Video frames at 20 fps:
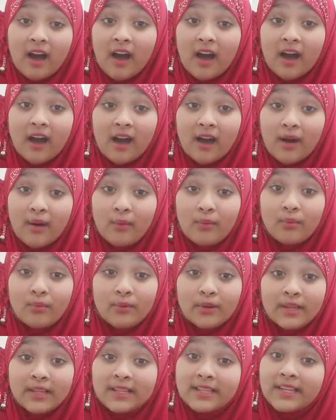a
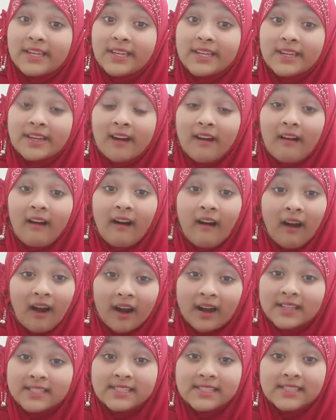really
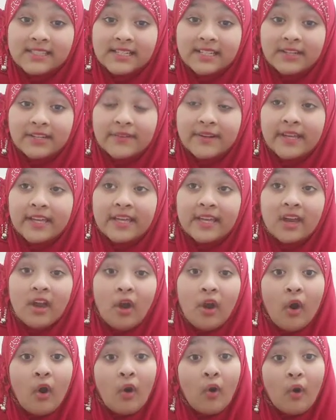hard scenery
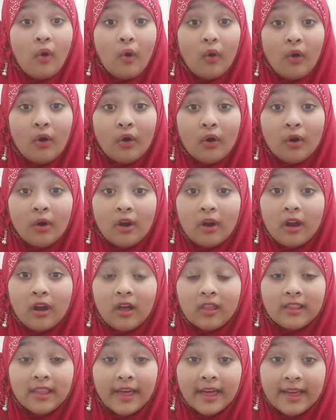or
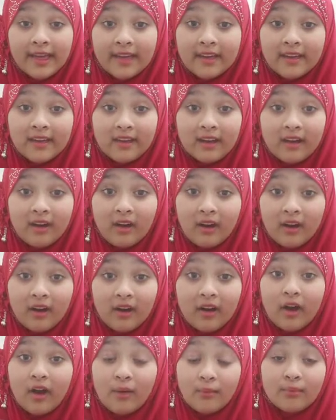like
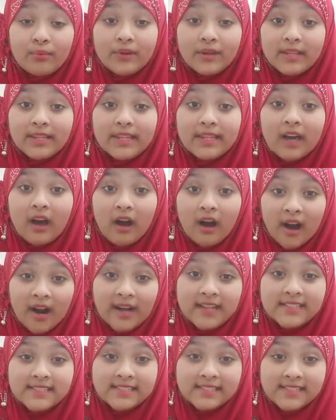really
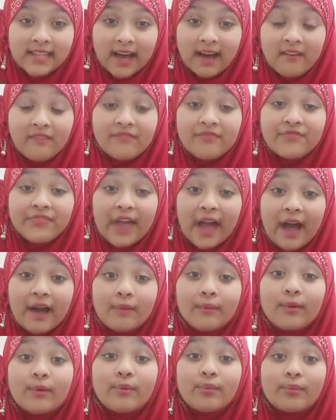hard stuff, that
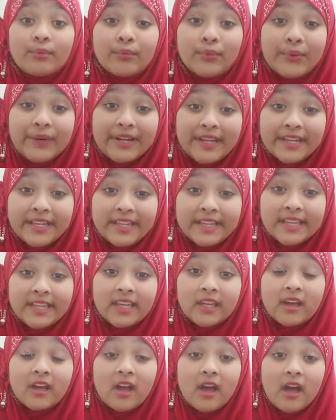will
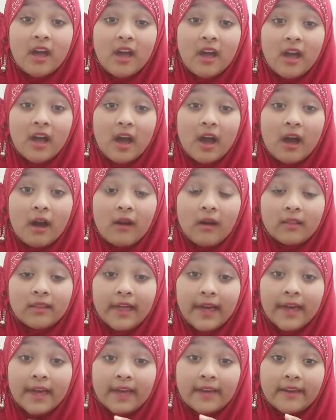really
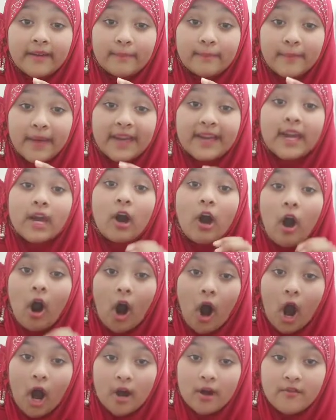make it
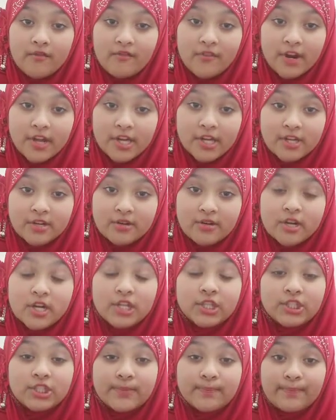hard for you
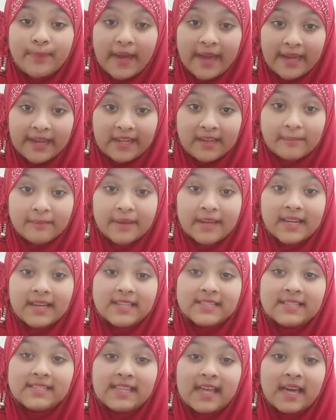to paint
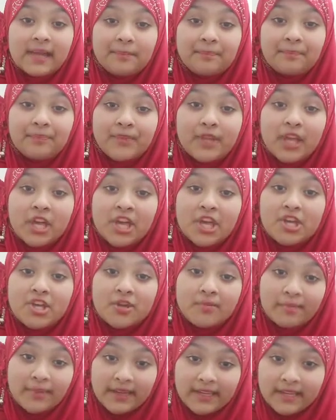because then
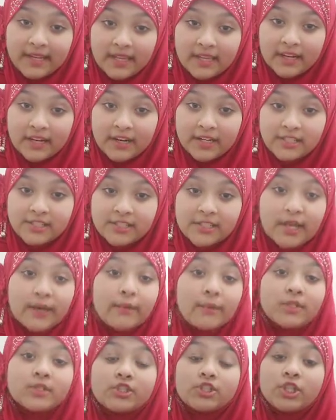you're beginner, so it
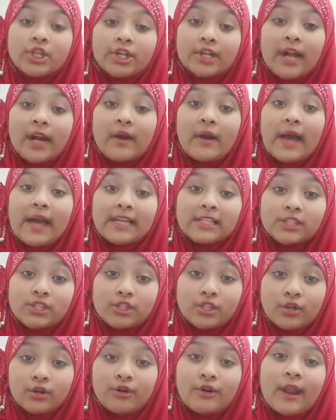won't turn out as
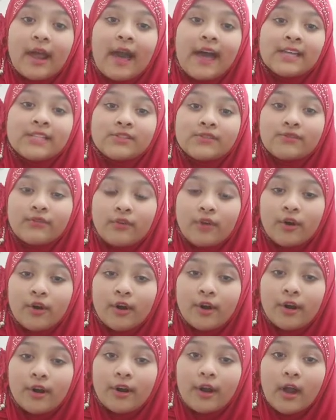good as
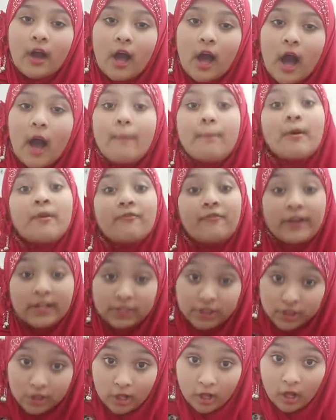for a
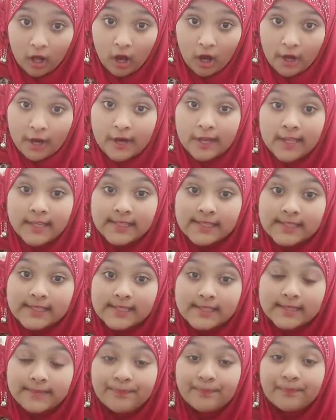professional
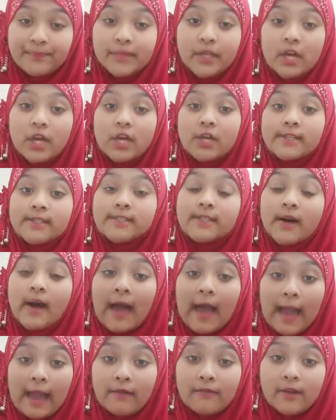artist. So
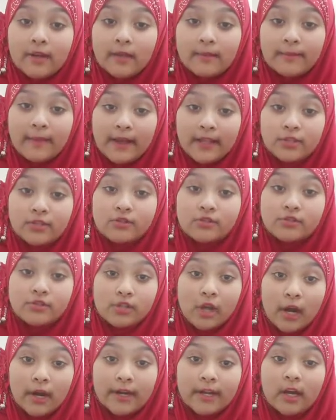I recommend you
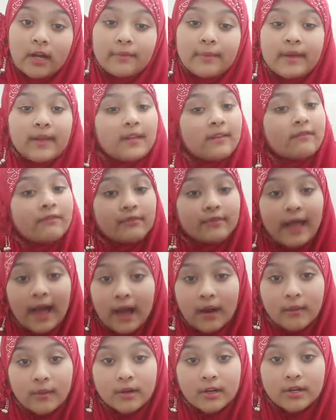starting on making
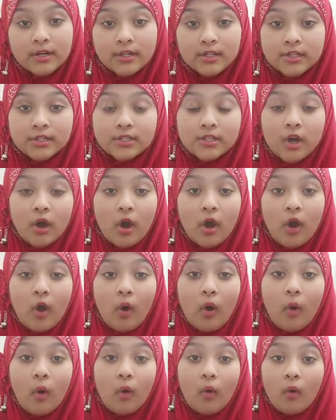flowers
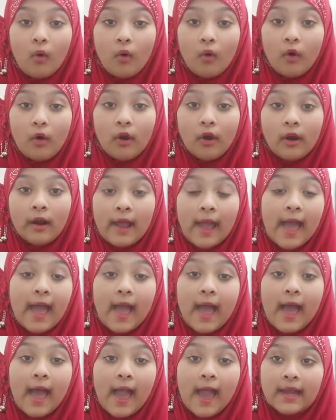or
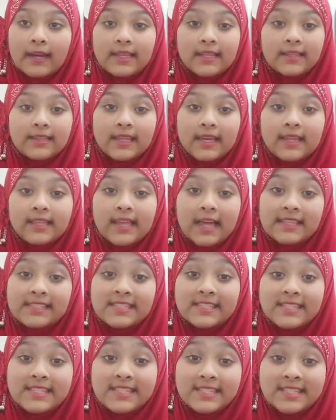anything that's
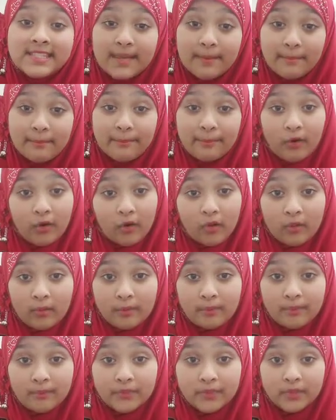simple,